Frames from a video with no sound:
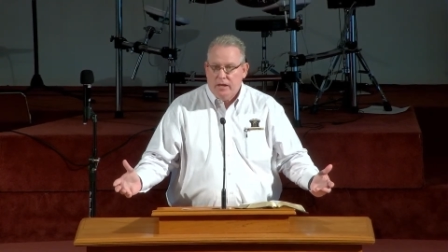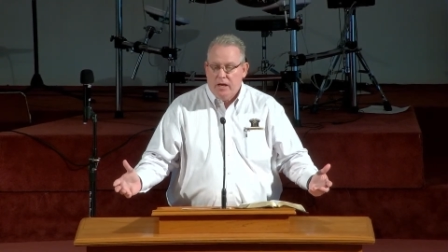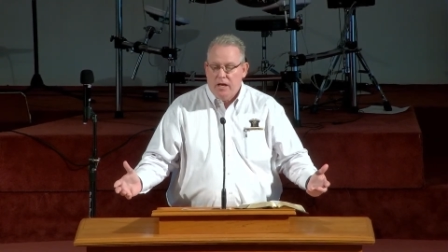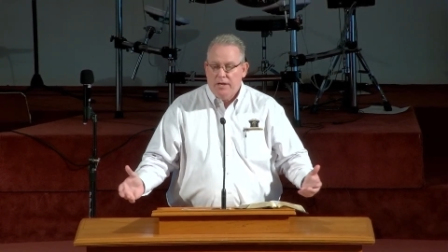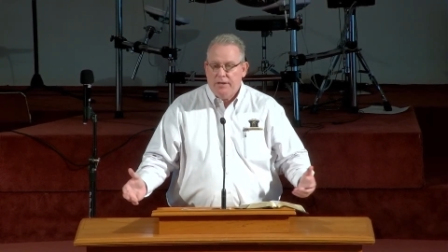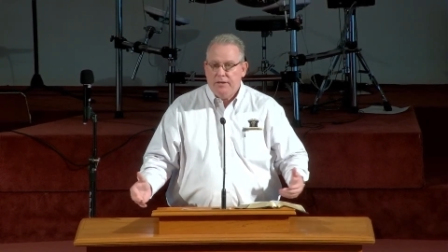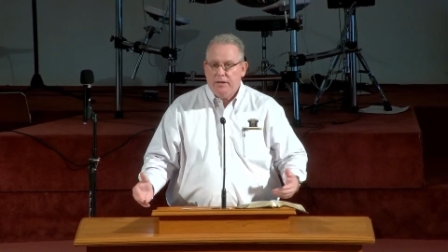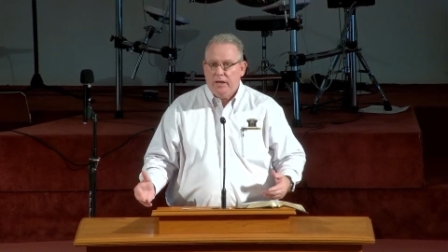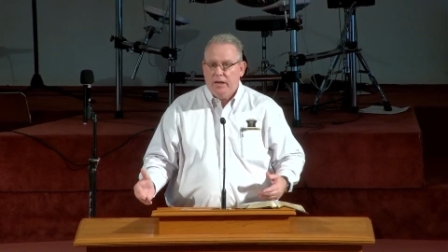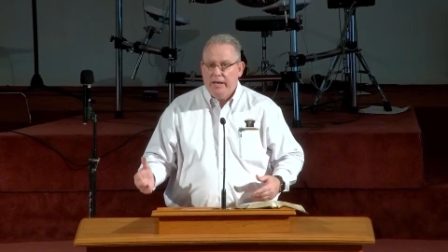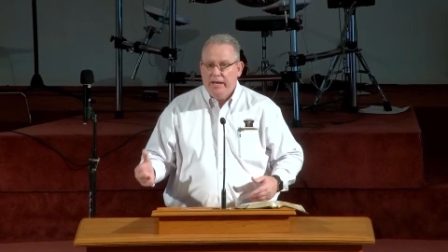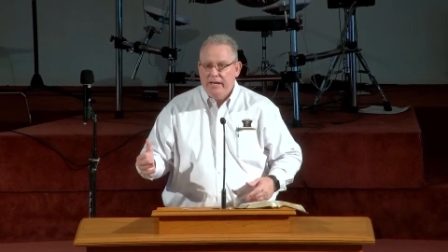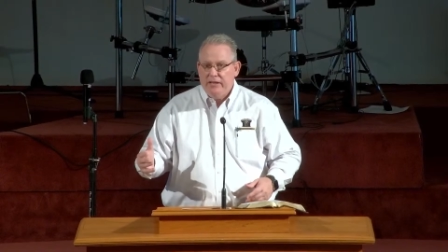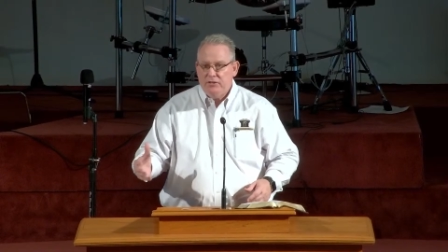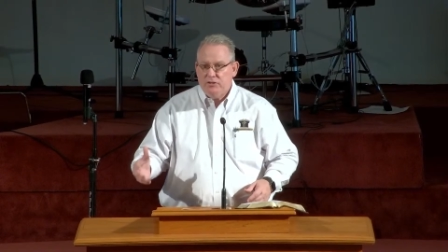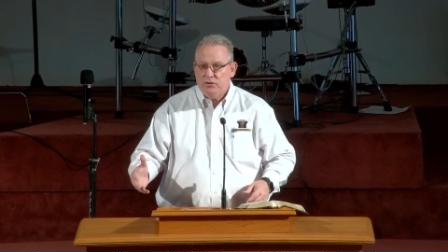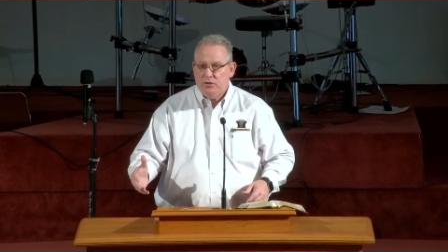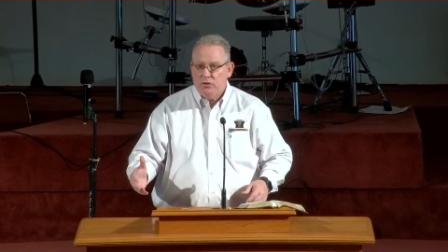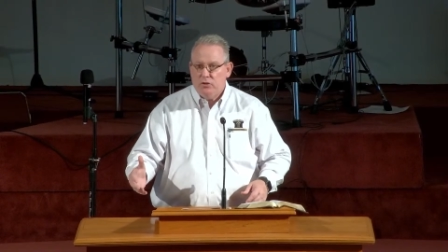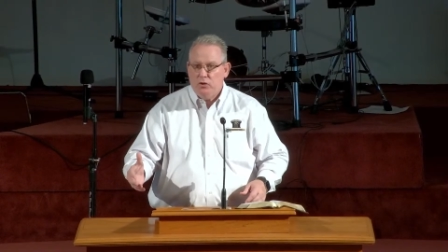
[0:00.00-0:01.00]

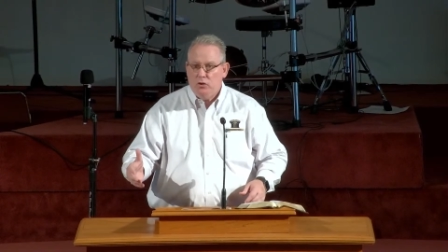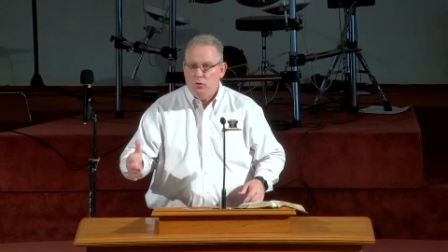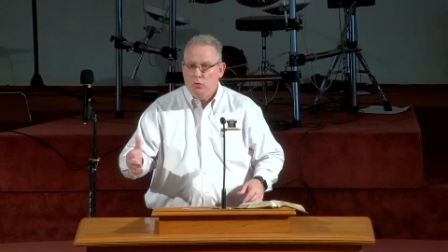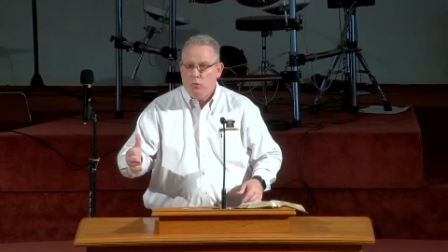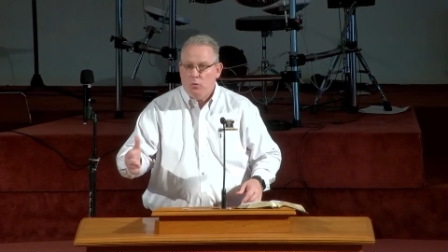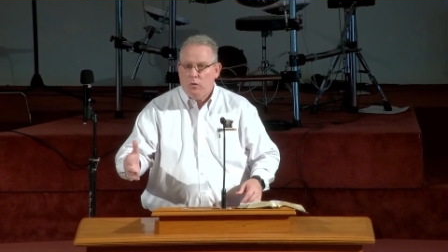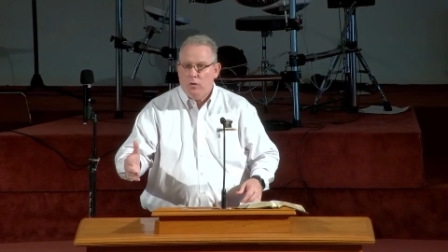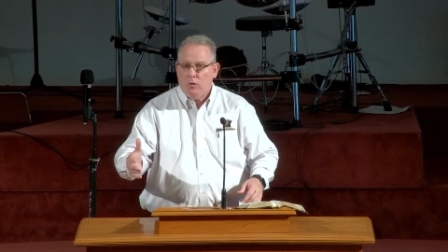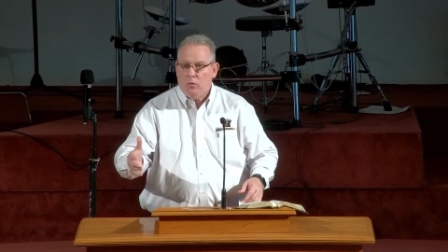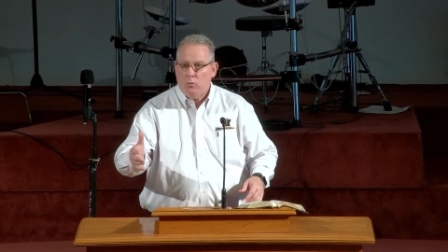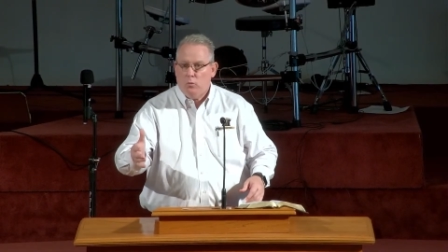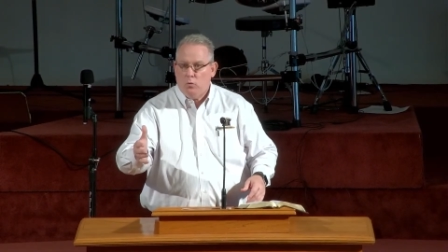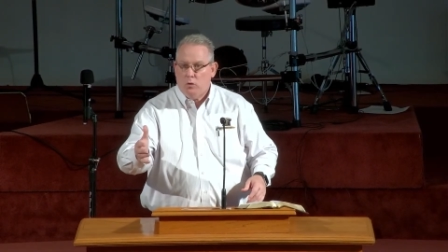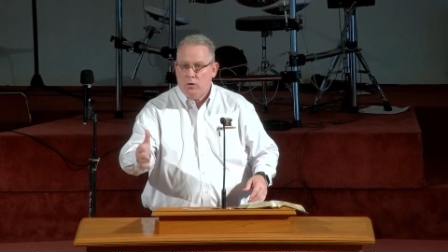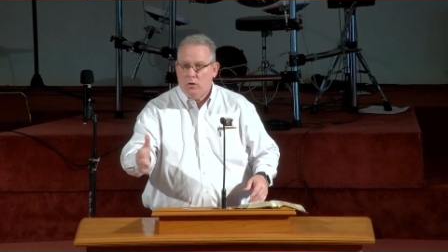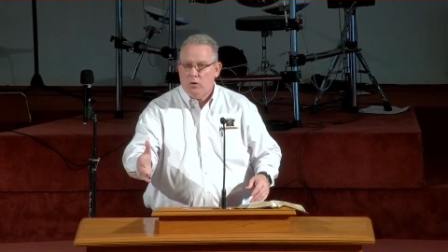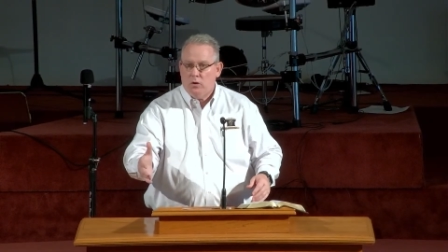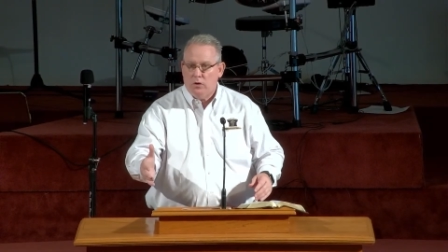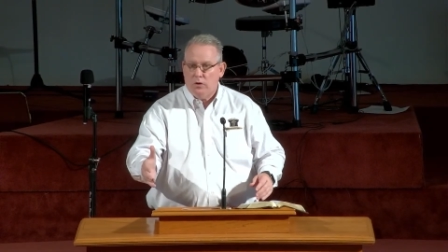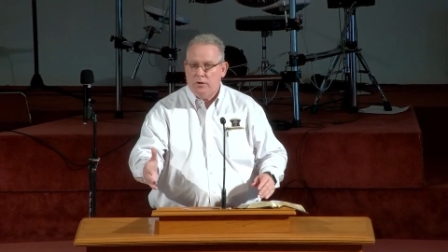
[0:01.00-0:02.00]
Unless your
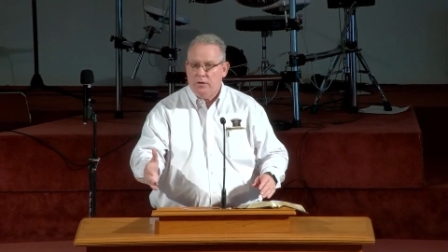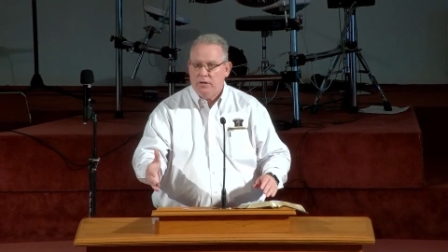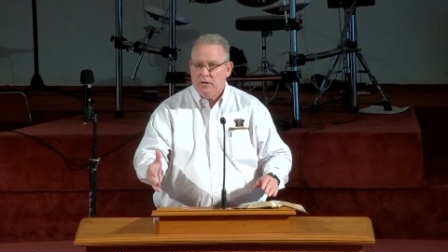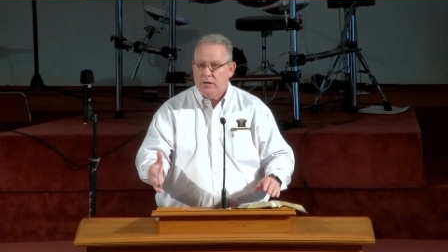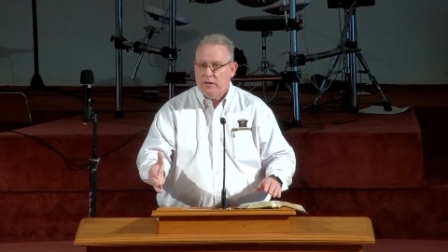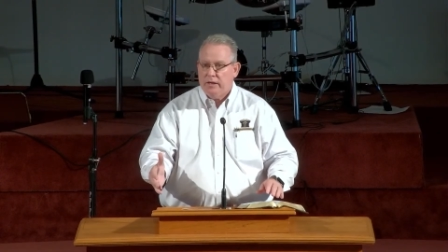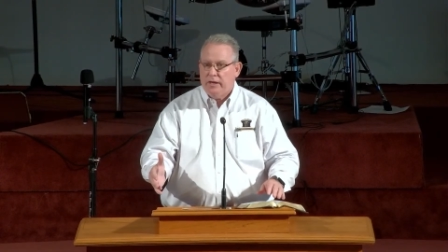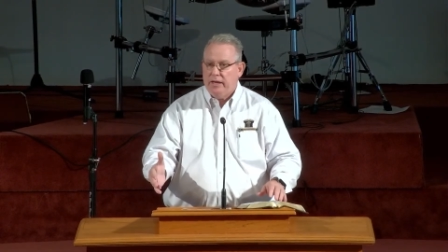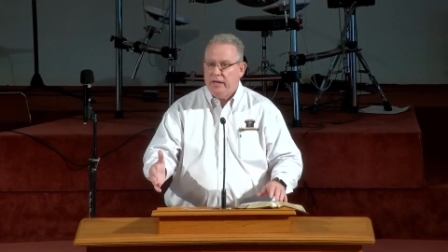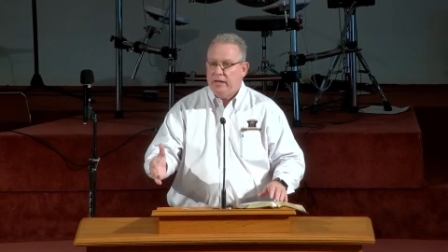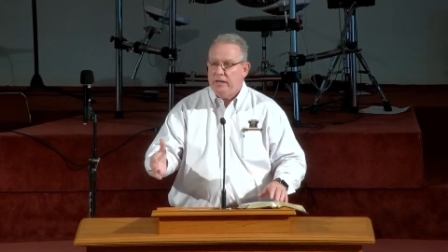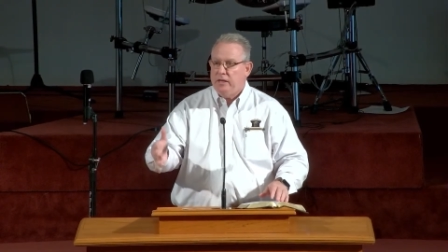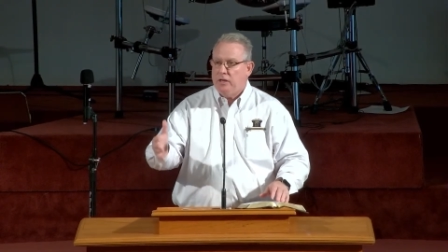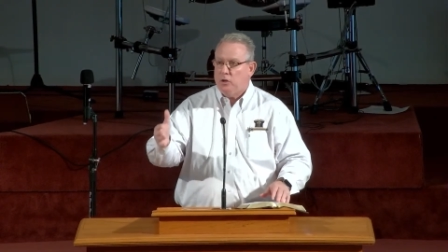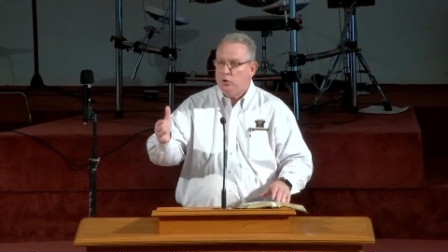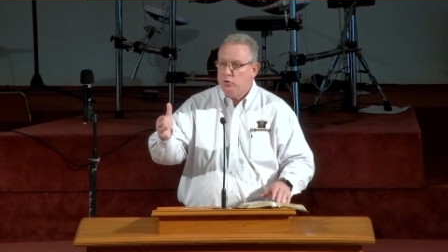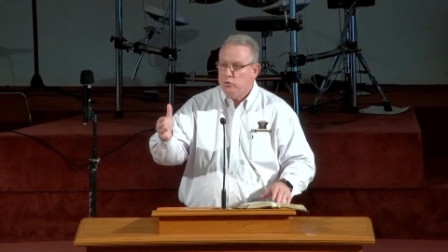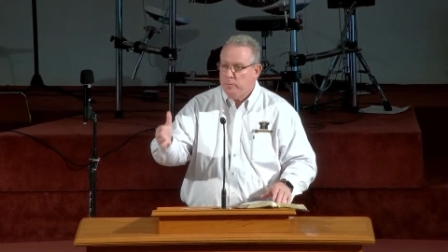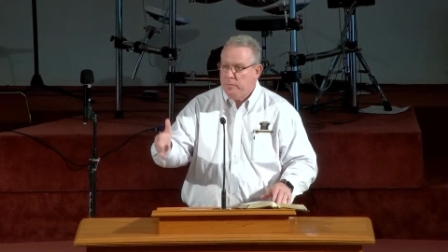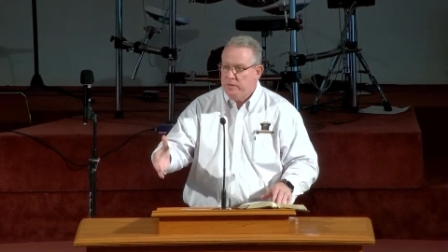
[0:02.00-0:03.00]
word
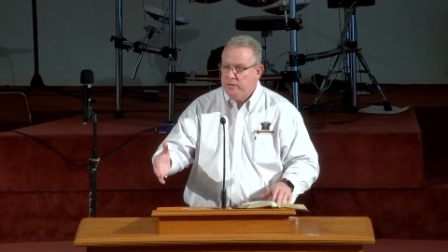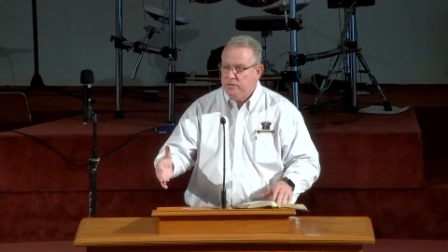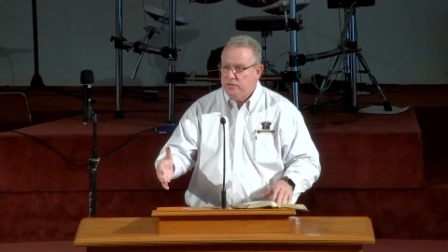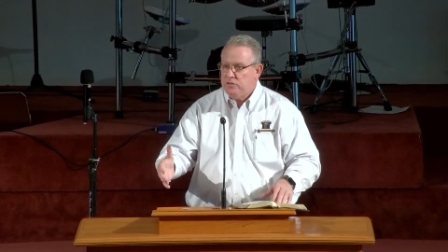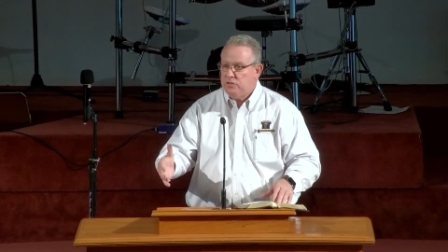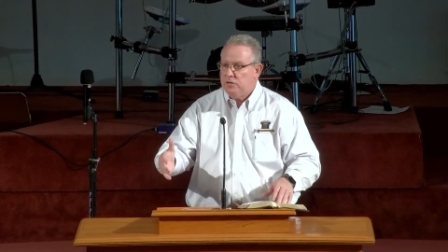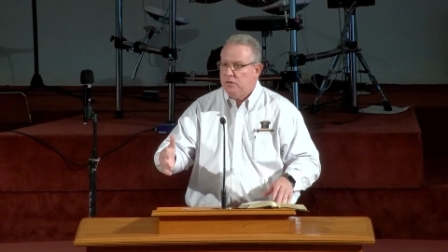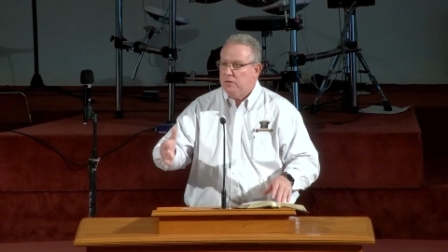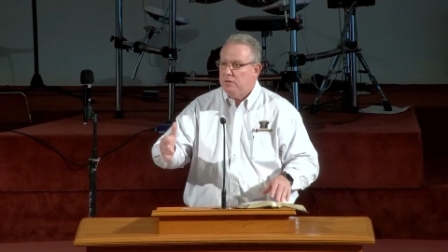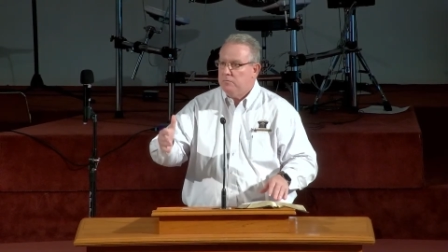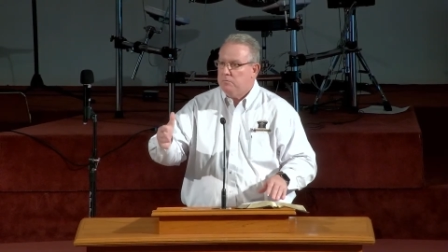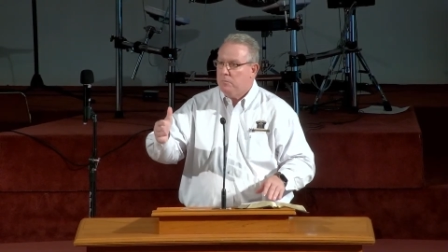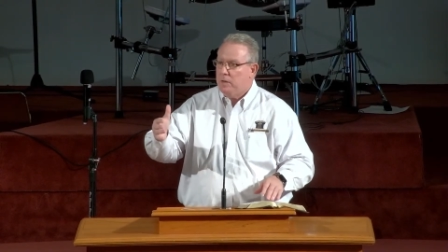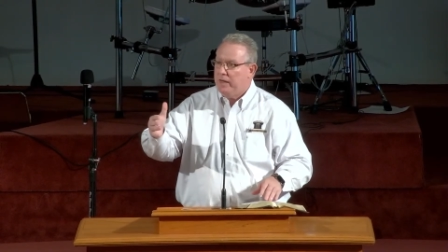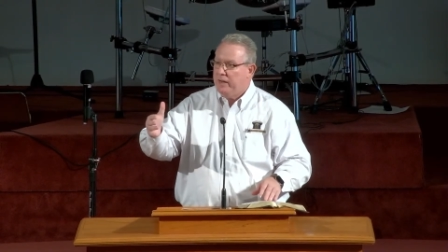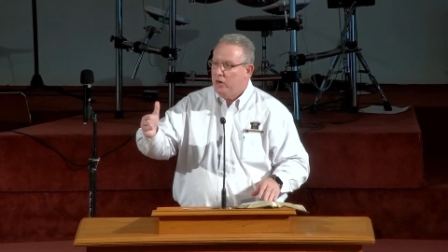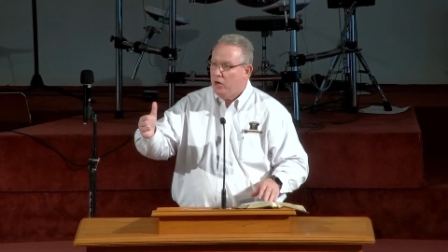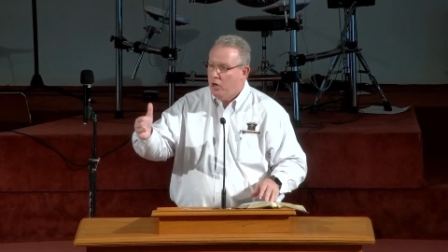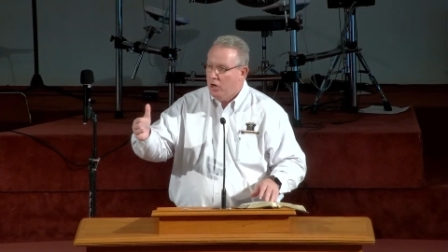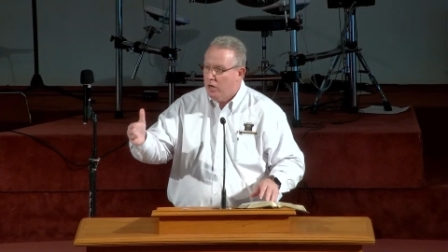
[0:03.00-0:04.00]
illumines
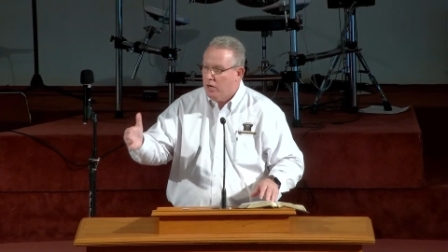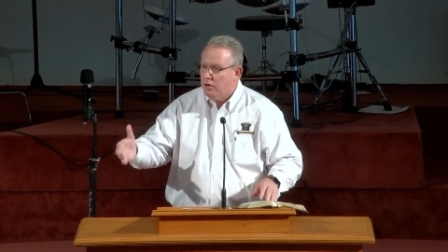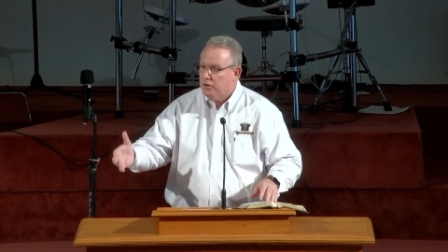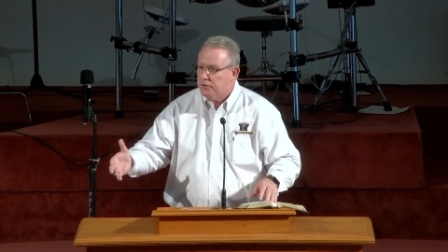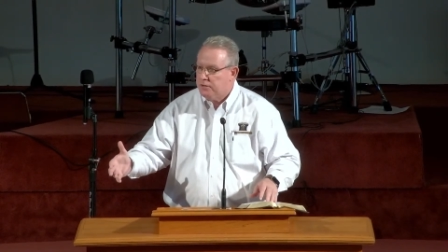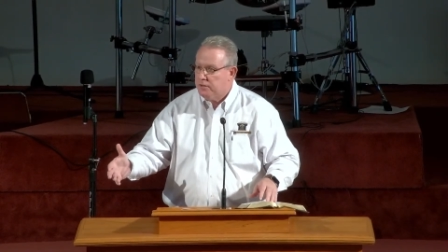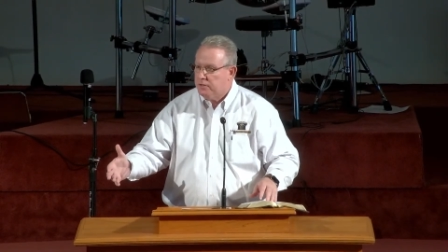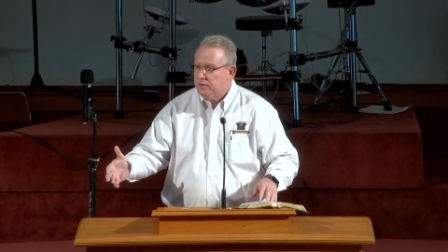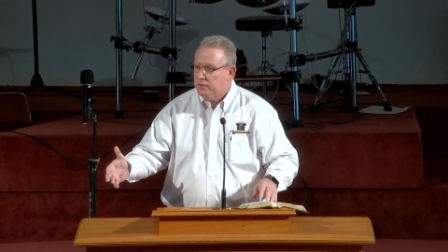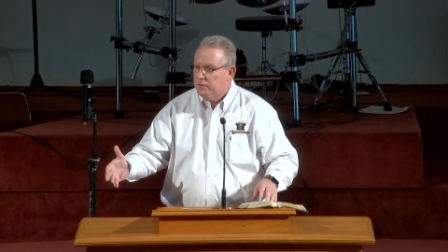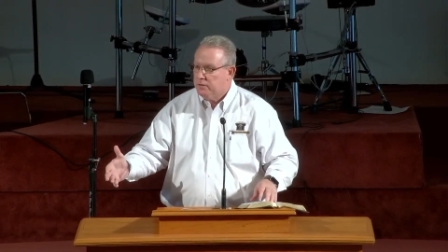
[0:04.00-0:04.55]
my heart